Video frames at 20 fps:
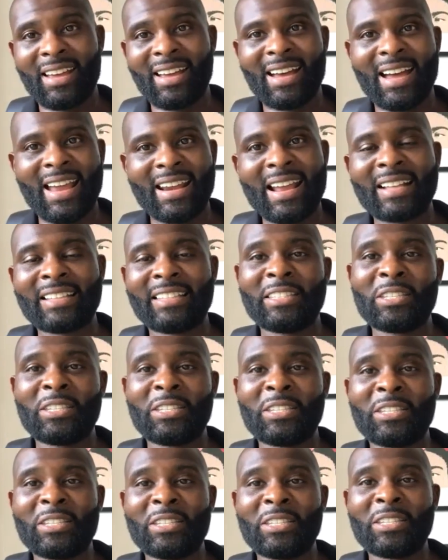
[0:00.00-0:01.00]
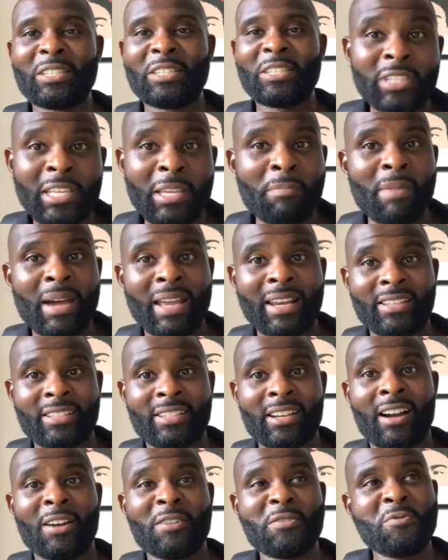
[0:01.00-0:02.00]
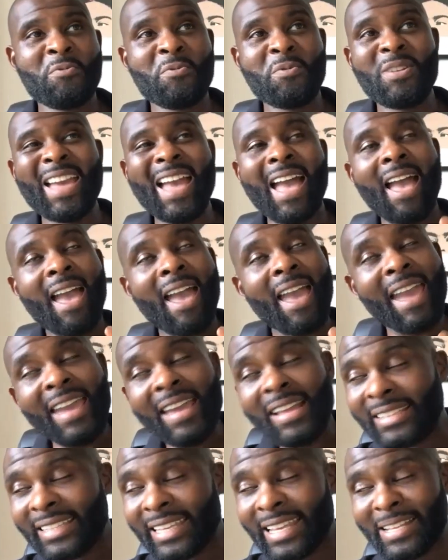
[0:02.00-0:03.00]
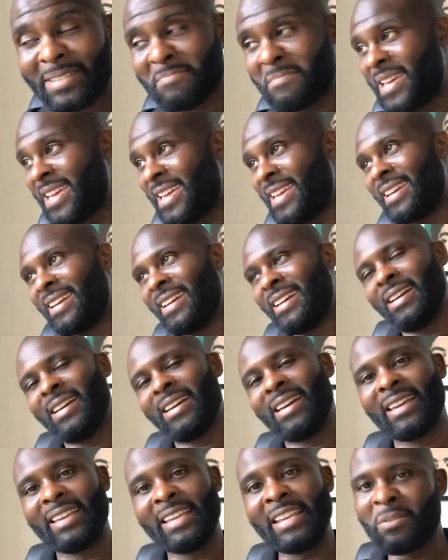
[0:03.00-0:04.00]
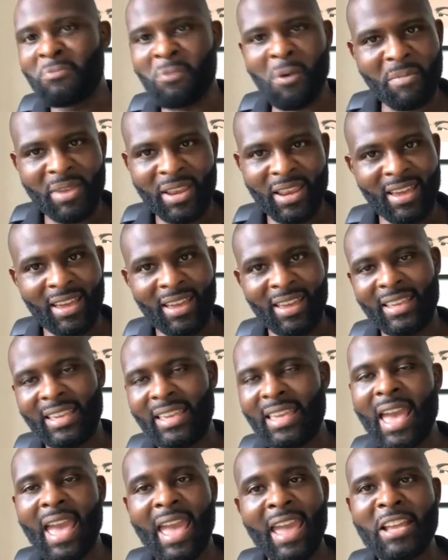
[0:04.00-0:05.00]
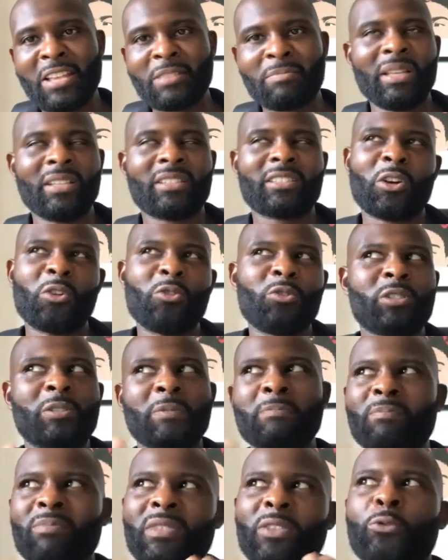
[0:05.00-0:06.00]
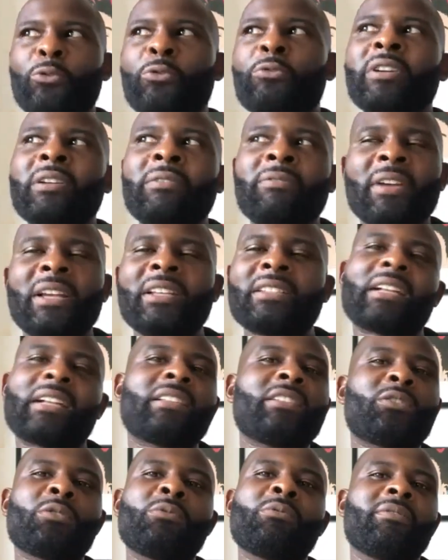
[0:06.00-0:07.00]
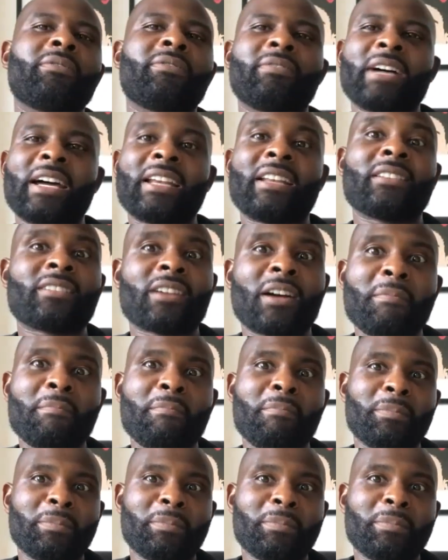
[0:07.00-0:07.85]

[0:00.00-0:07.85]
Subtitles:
and I had to deal with the youth team manager who hated me. He didn't want me there. He hated me. So it was 3 things I had to deal with at the time.